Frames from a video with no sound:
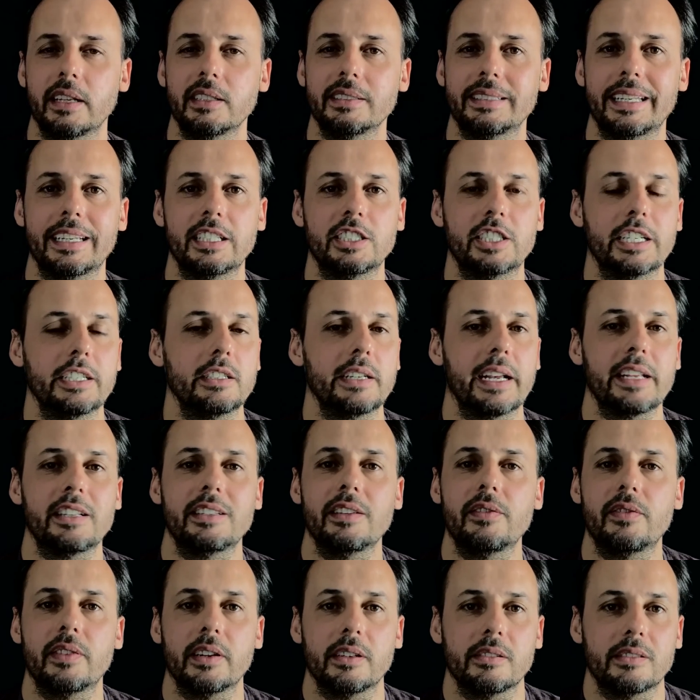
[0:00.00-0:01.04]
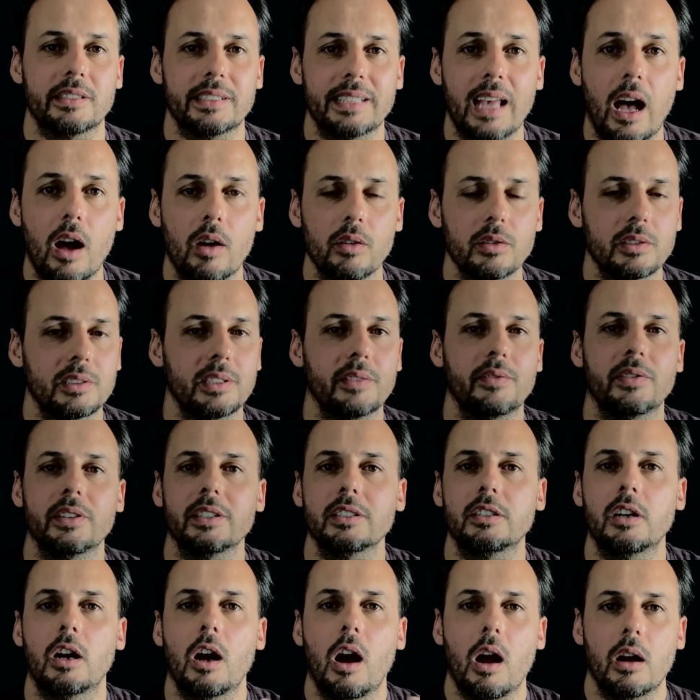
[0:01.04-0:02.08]
They generate different sounds, different
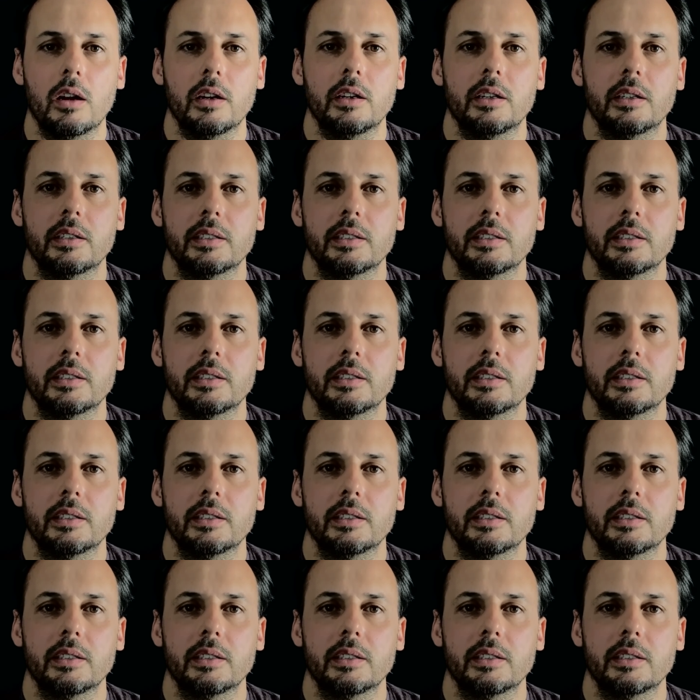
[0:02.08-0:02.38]
color,